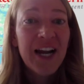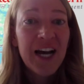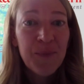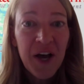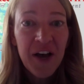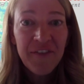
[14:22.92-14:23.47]

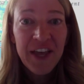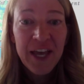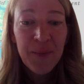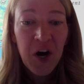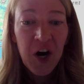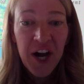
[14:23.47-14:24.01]
setup of the
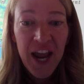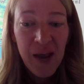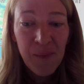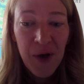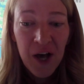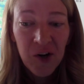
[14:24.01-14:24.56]
MREA
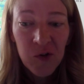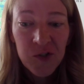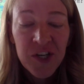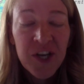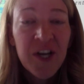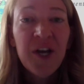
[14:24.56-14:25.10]
models,
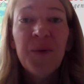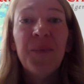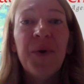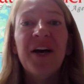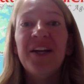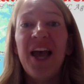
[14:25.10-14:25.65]

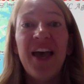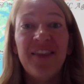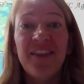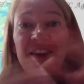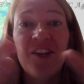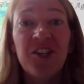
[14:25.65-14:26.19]
and
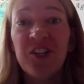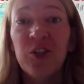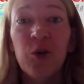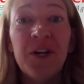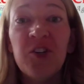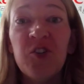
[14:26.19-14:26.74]
then just a little
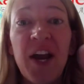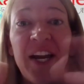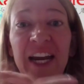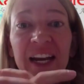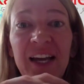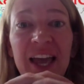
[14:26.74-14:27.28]
bit of
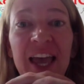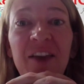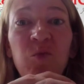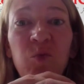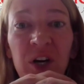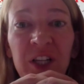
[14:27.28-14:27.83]
training. It
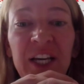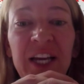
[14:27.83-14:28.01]
really